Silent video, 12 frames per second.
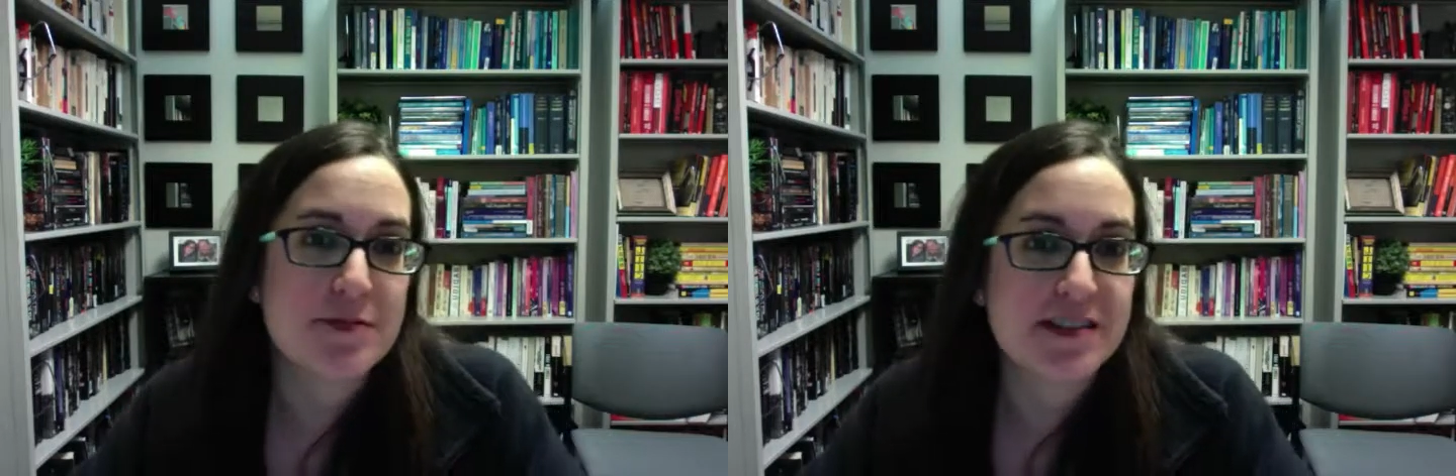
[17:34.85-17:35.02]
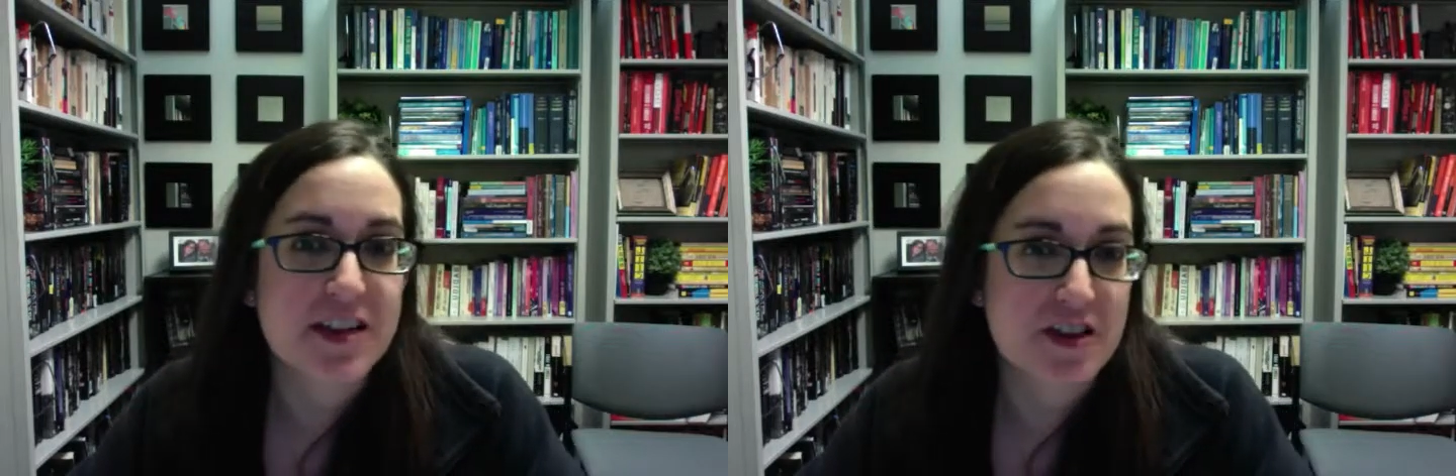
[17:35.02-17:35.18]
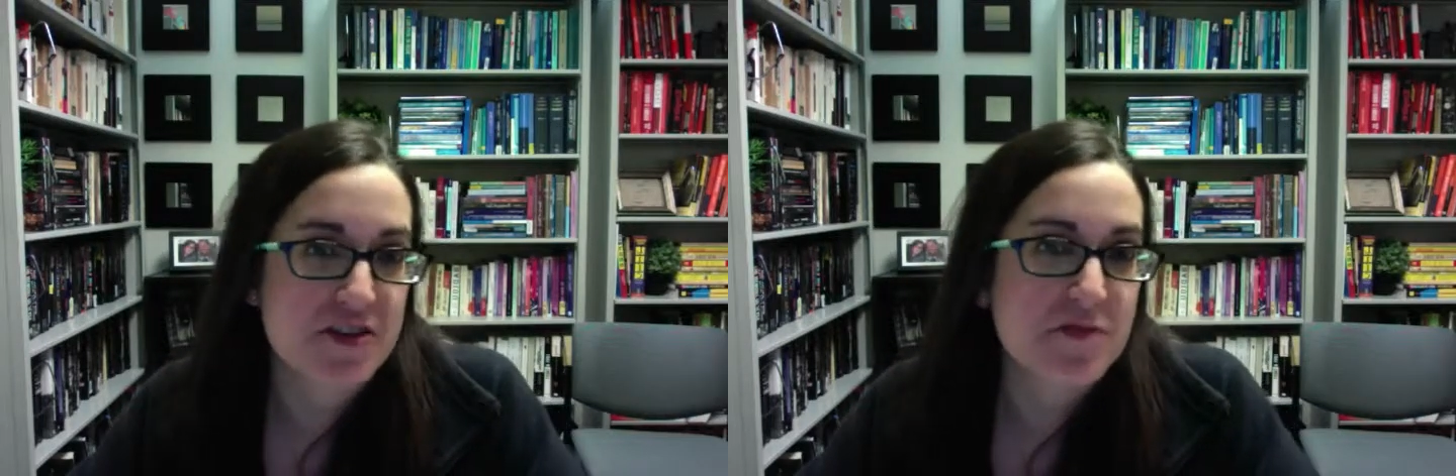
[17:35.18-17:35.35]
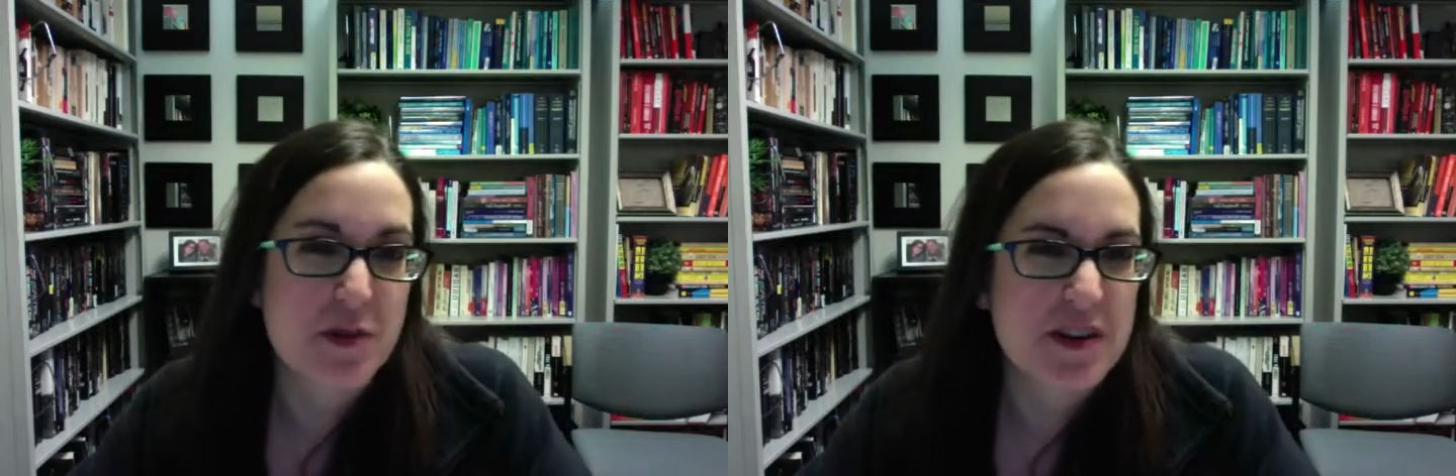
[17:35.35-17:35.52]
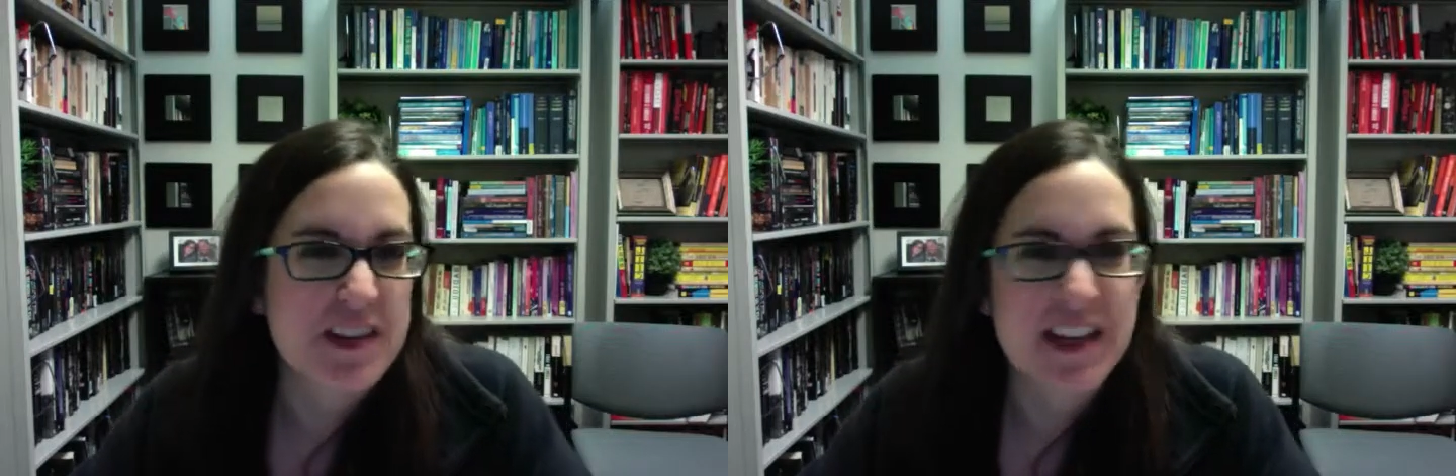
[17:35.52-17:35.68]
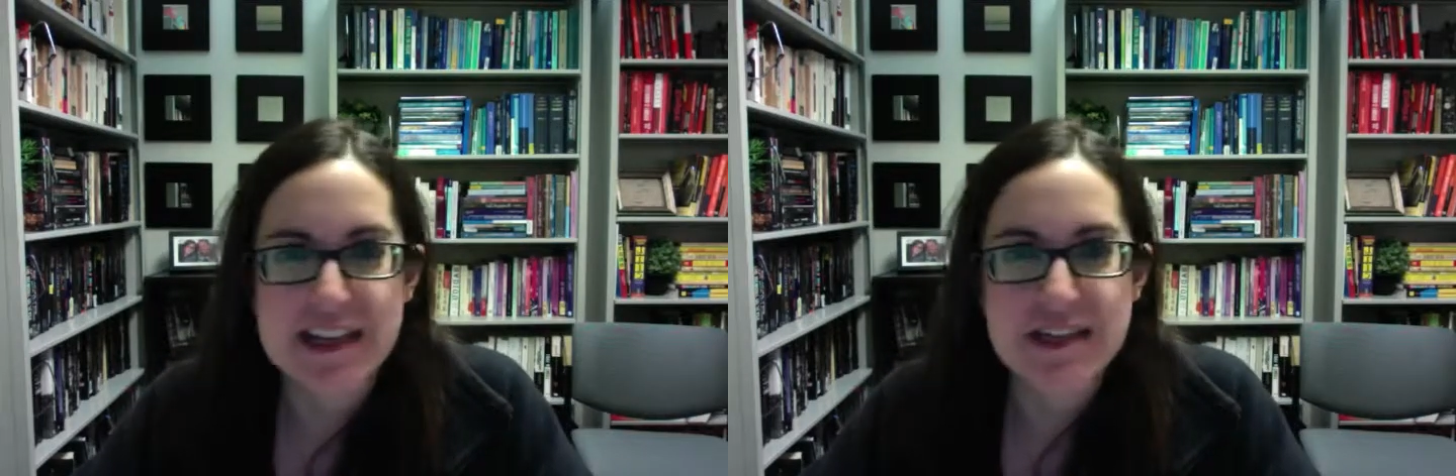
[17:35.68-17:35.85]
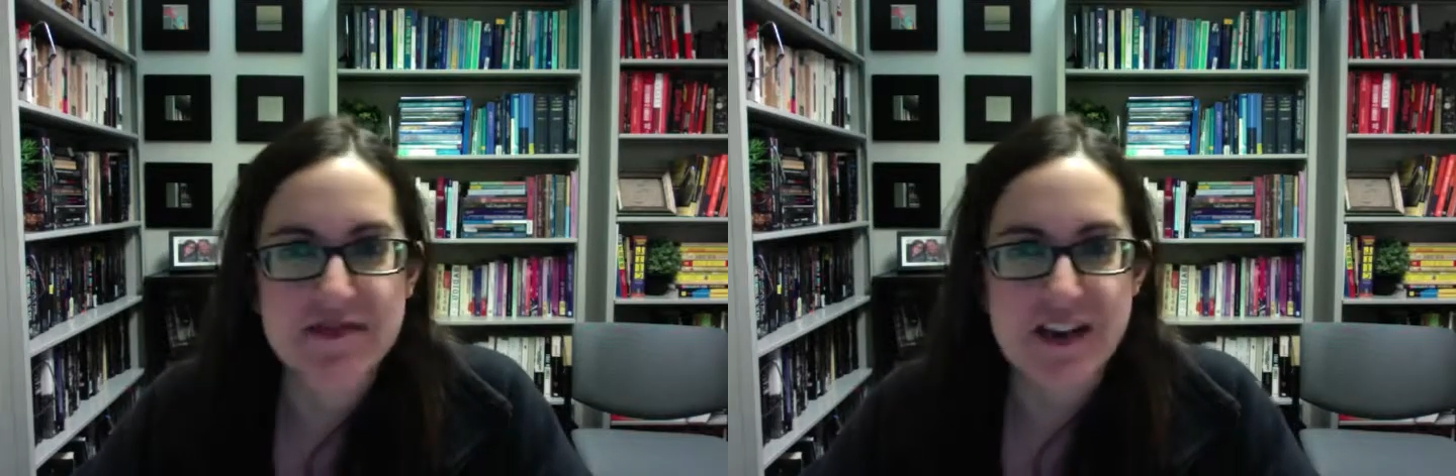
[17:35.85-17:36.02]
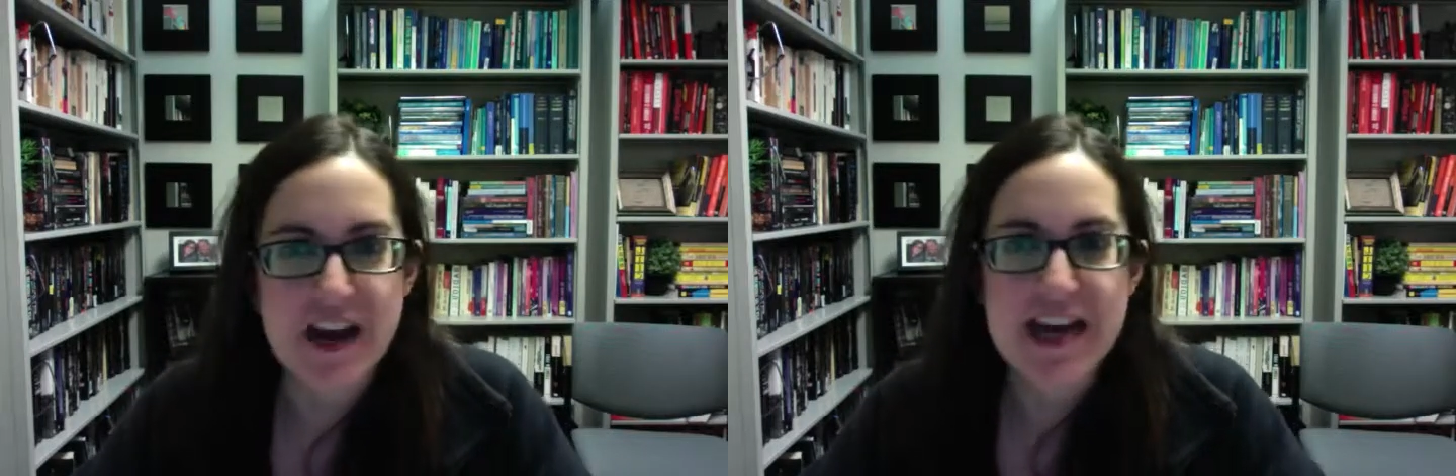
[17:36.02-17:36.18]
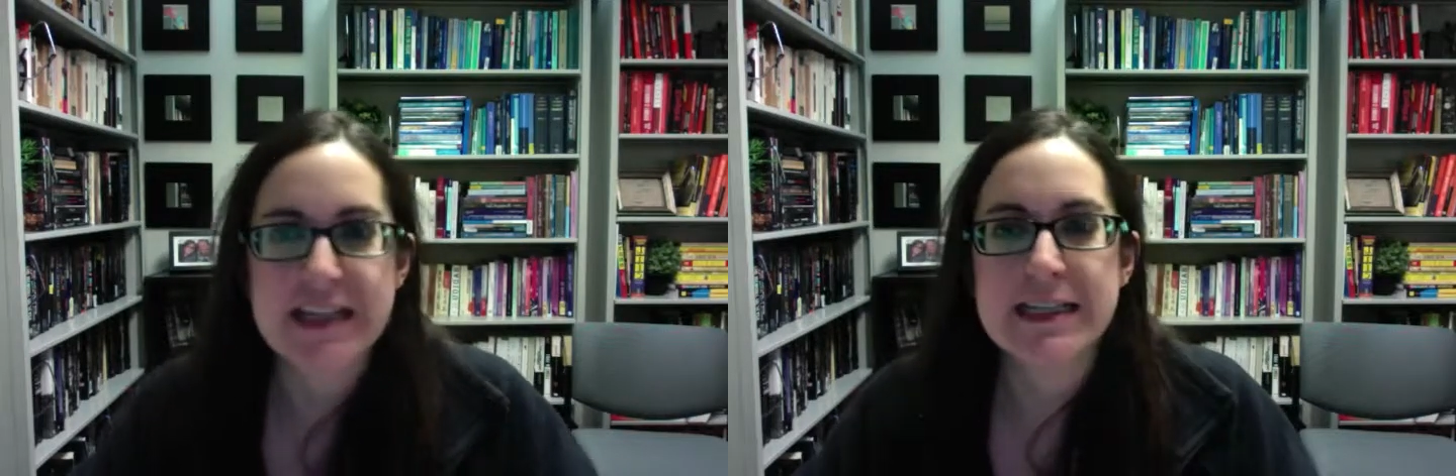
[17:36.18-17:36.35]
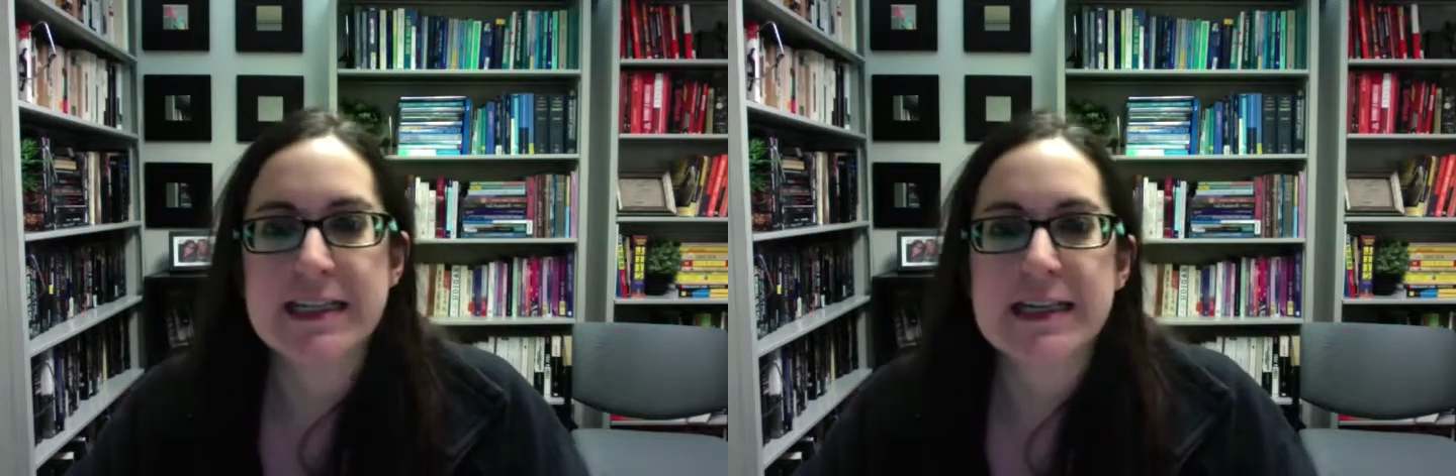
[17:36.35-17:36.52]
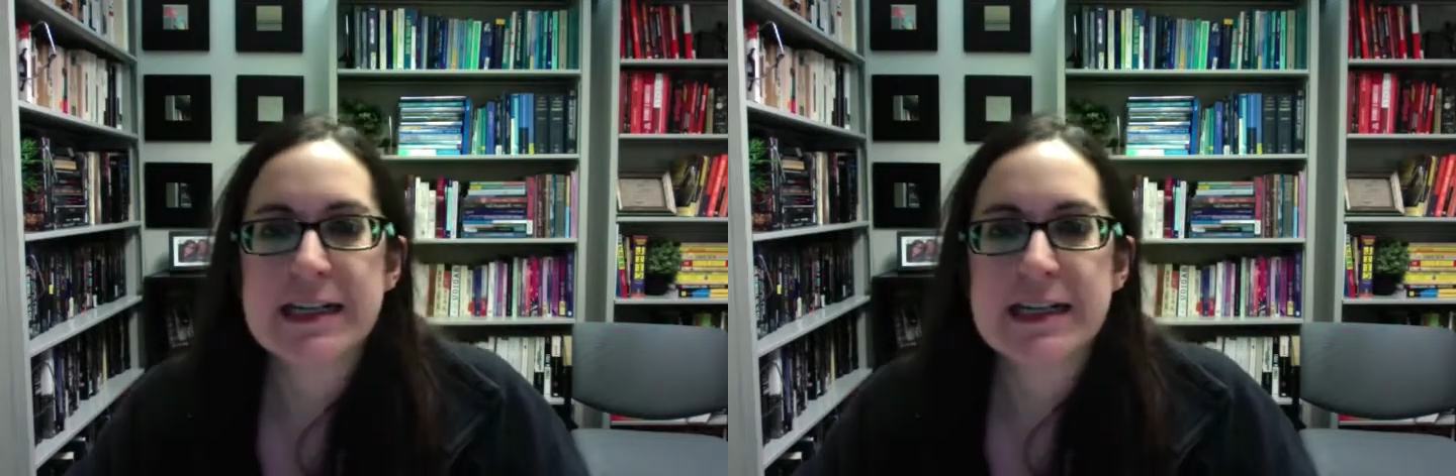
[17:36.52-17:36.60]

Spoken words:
discussion board. That's fine.